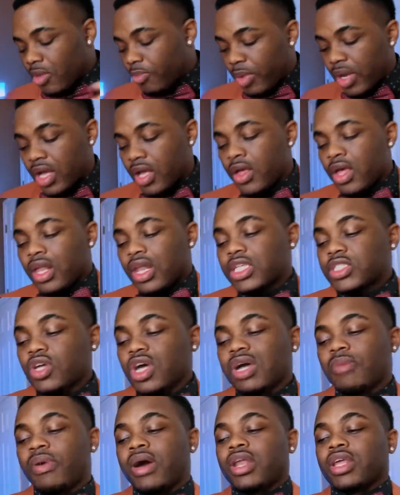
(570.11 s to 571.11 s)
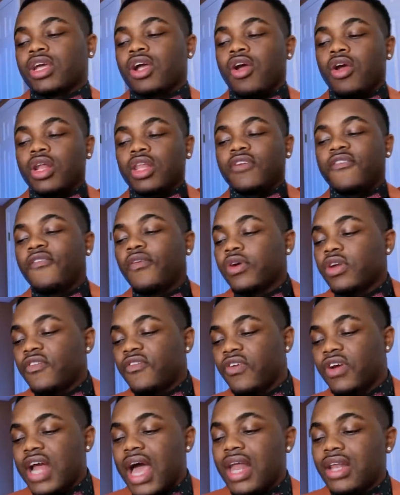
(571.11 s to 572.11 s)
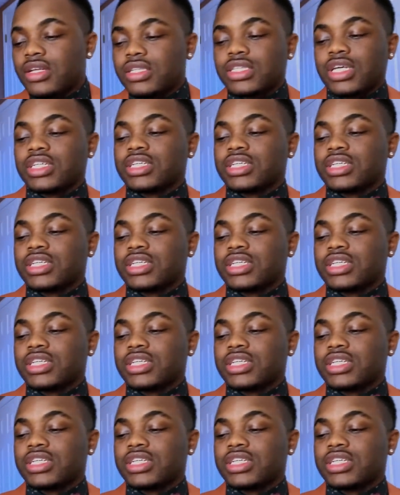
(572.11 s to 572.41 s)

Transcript: But let's talk about it. Currently $44 dollars